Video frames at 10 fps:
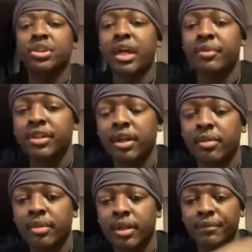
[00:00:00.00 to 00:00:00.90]
shall
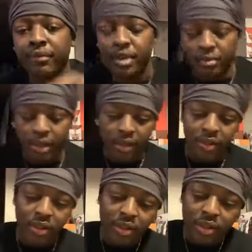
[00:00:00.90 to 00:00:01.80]
return, huh? Right?
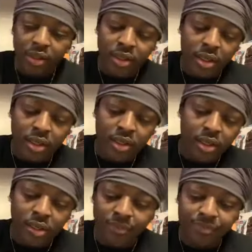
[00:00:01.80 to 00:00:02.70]

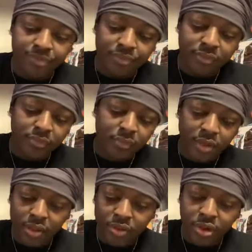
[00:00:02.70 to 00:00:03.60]
Um,
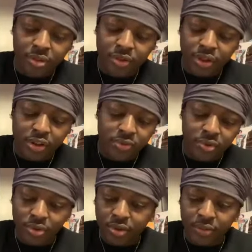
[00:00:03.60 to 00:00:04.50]
let's go into this
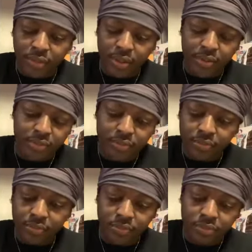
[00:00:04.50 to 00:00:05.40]
real quick, right?
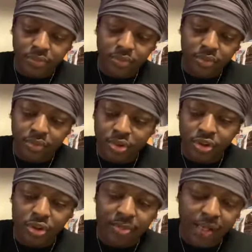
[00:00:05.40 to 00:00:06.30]
Let's go
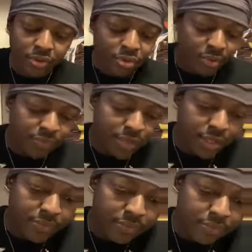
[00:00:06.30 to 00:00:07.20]
into Matthew
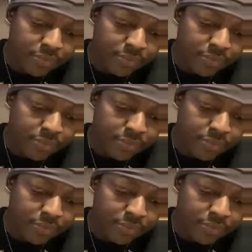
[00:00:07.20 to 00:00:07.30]
25.